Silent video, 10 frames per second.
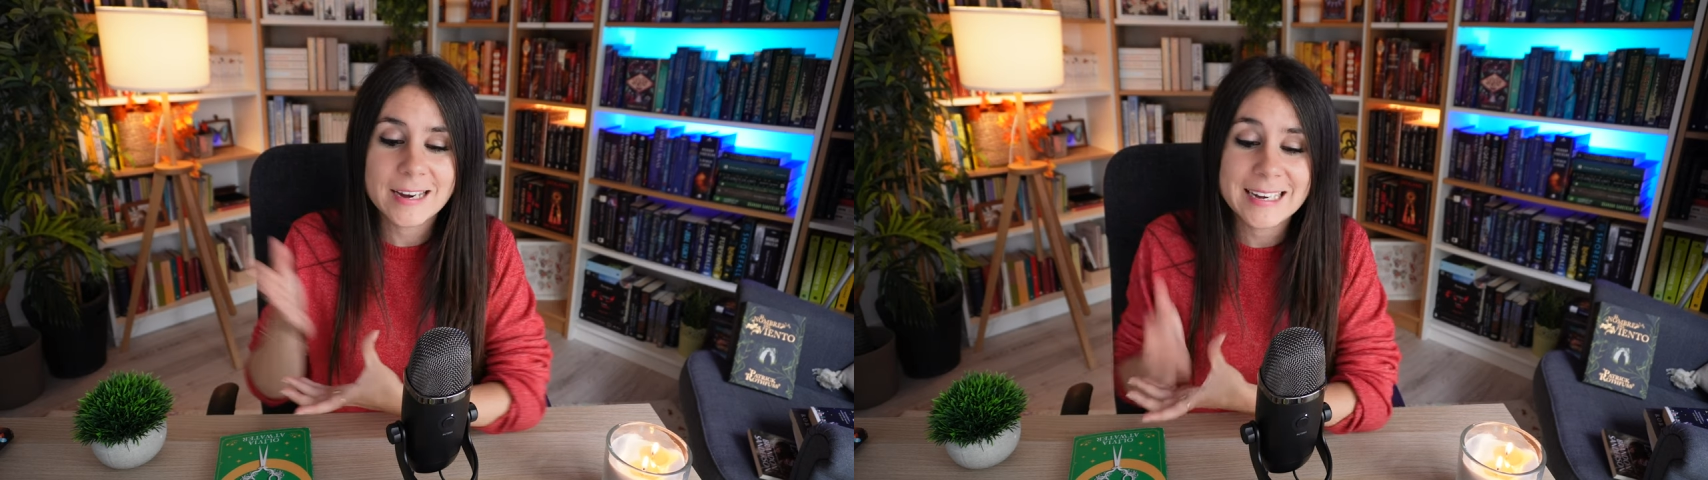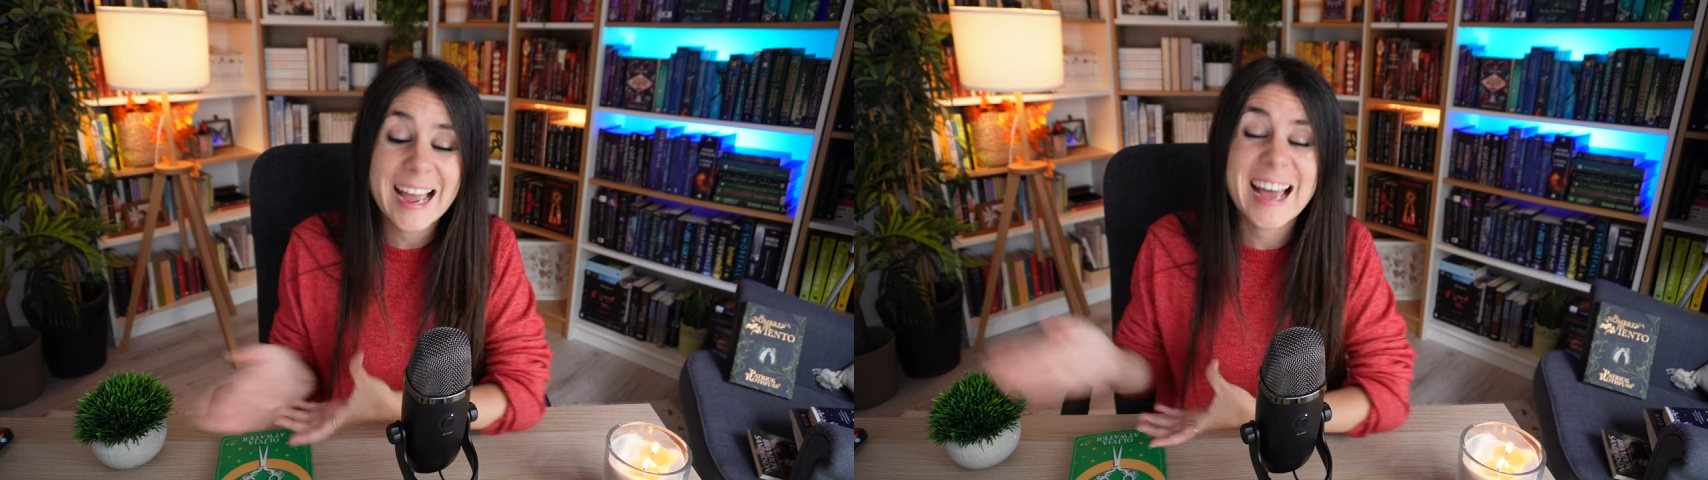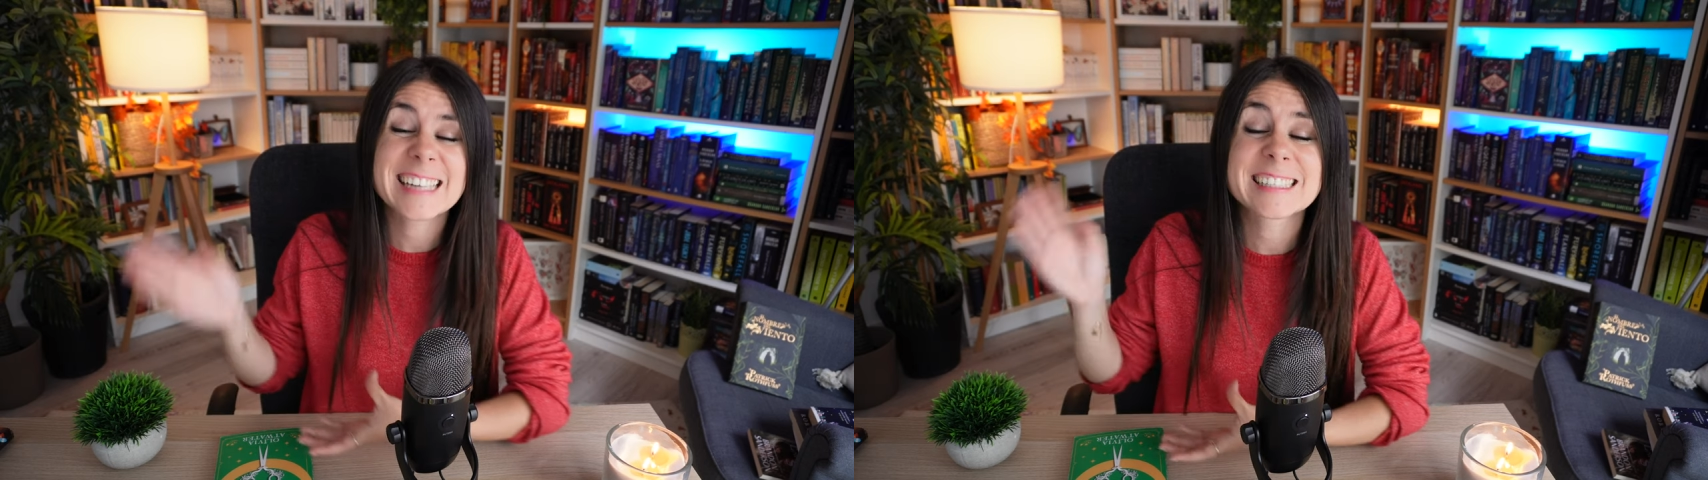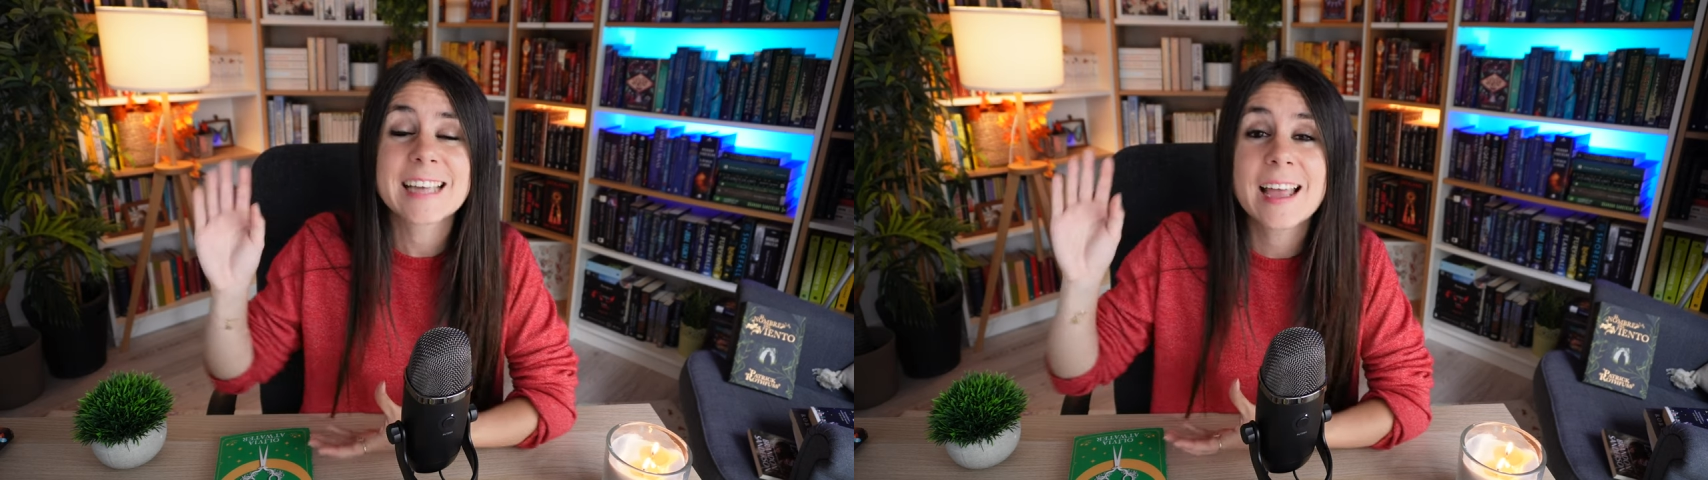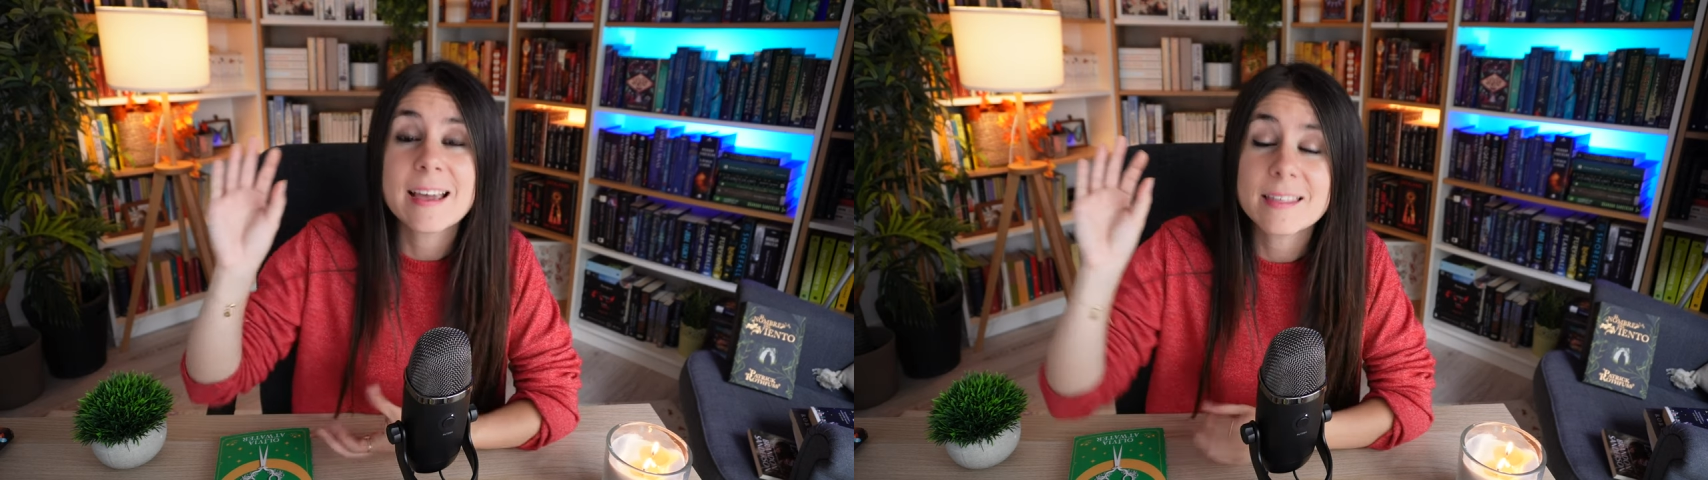It has
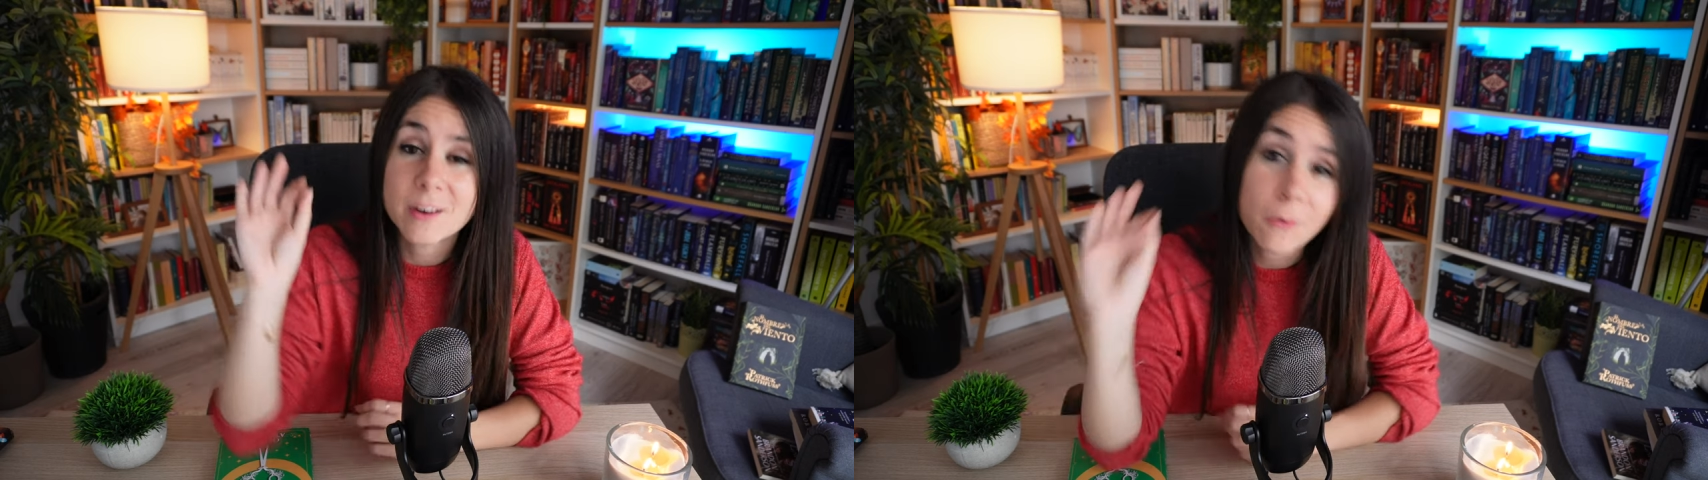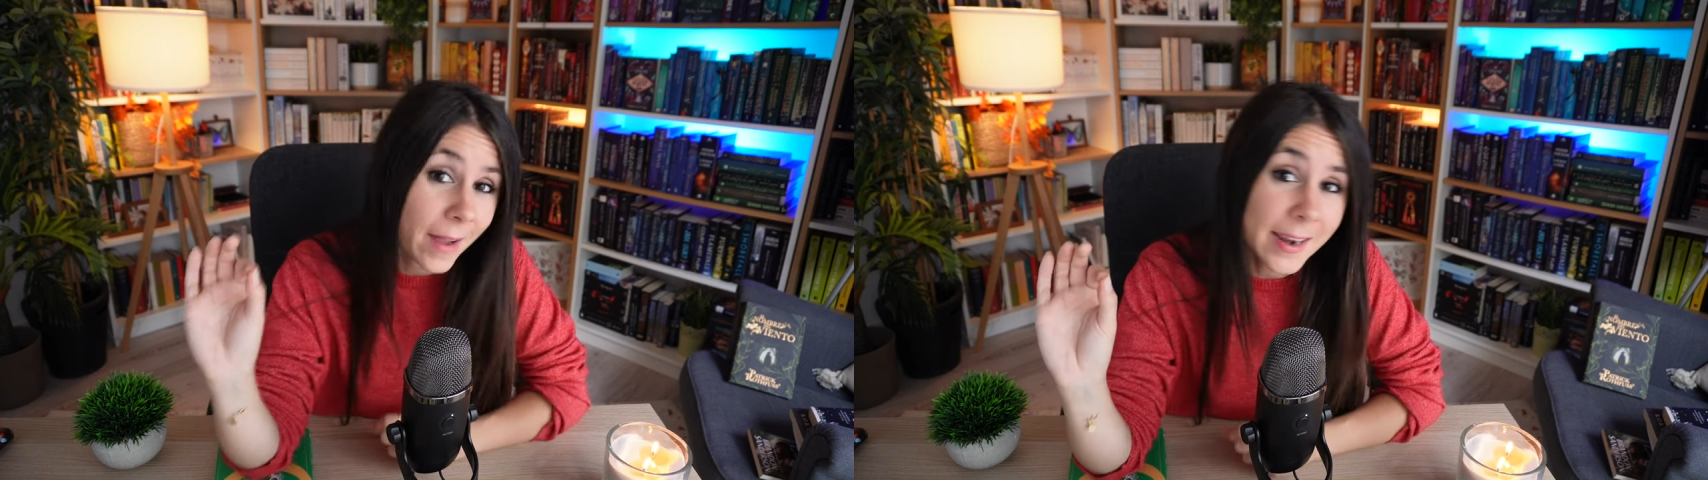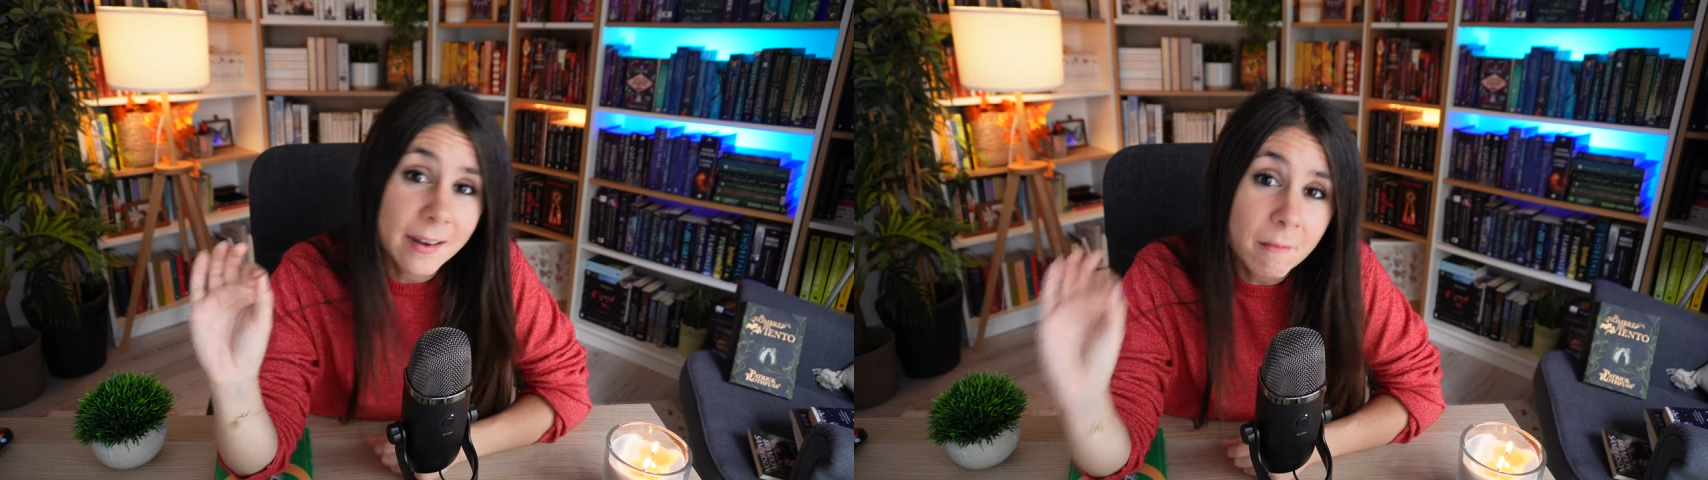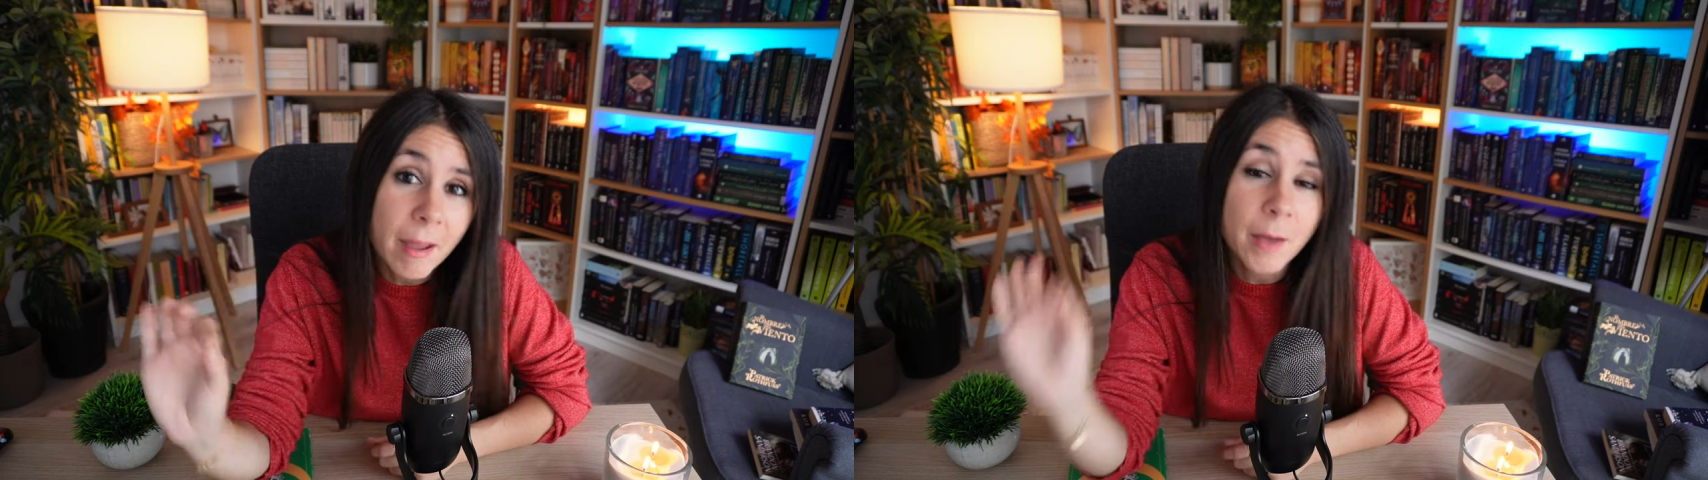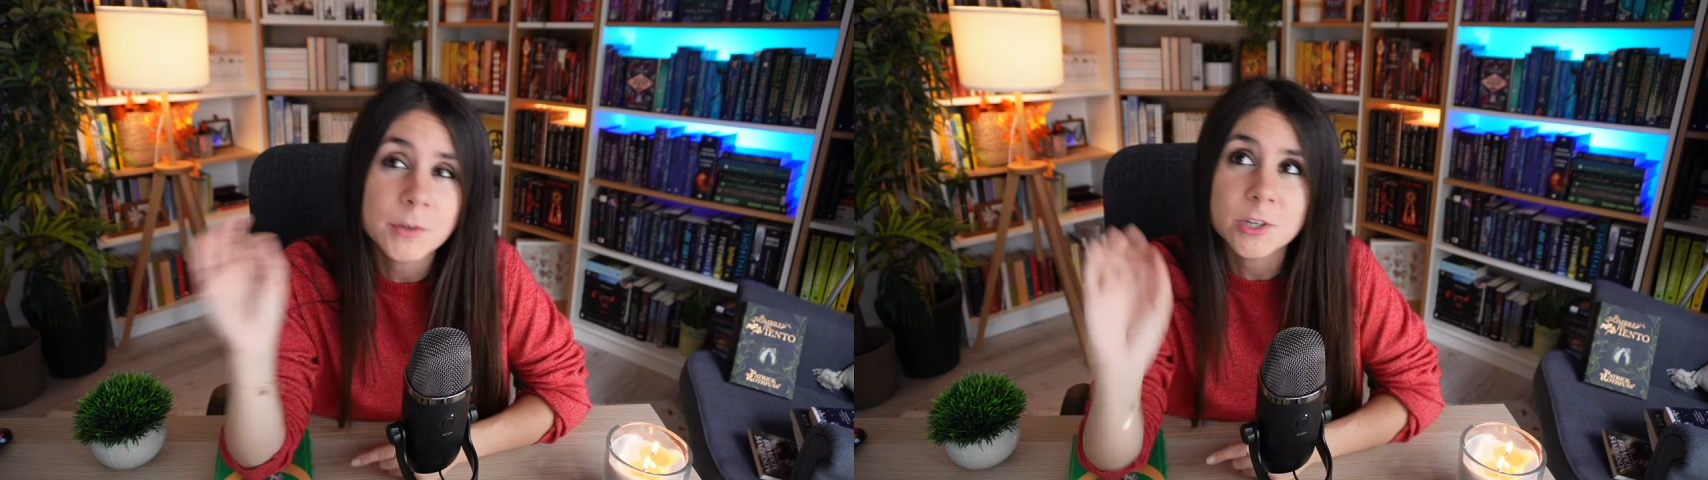the right
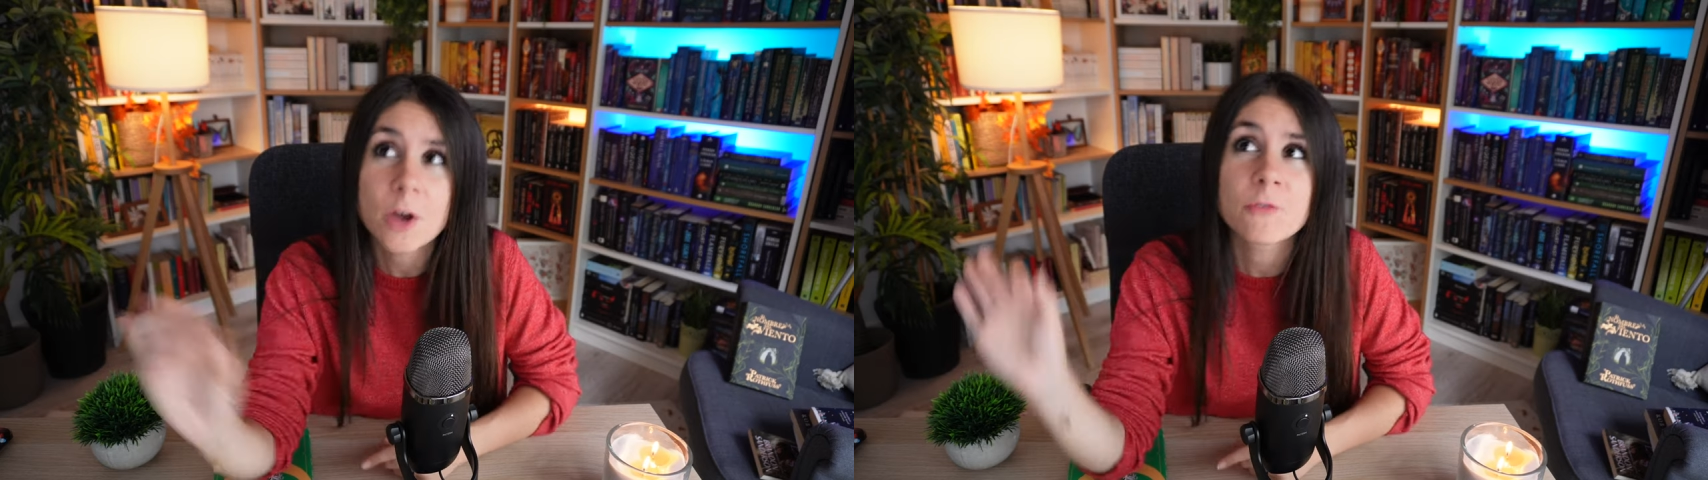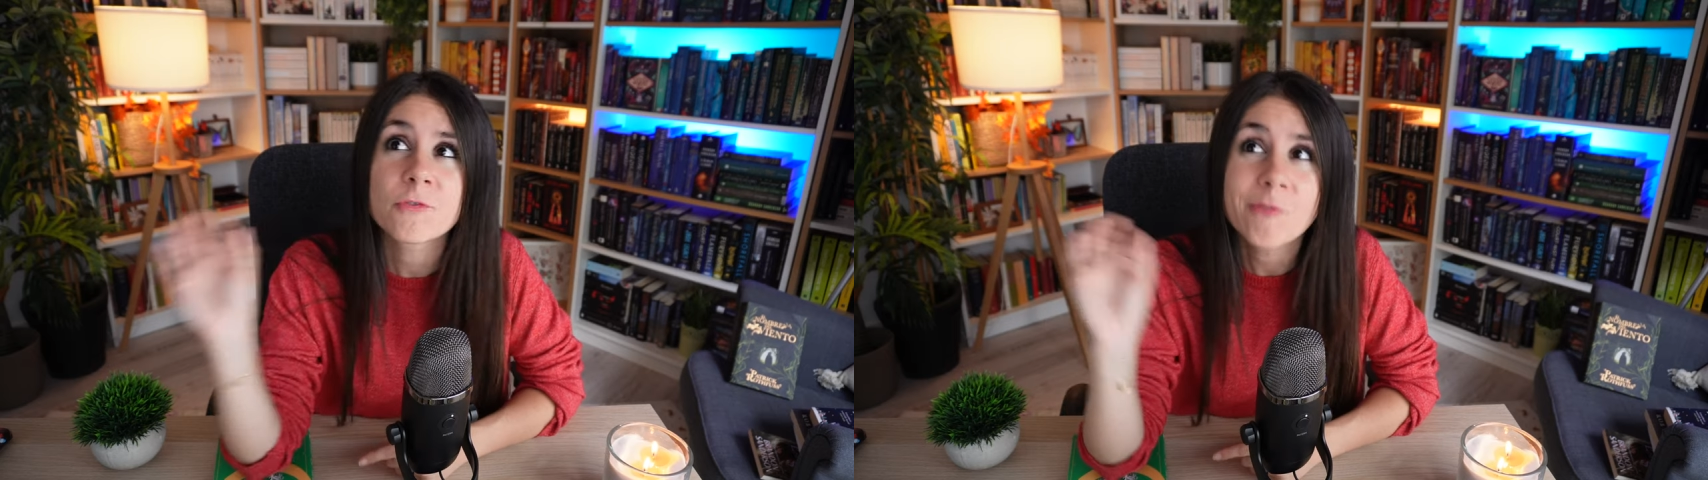amount of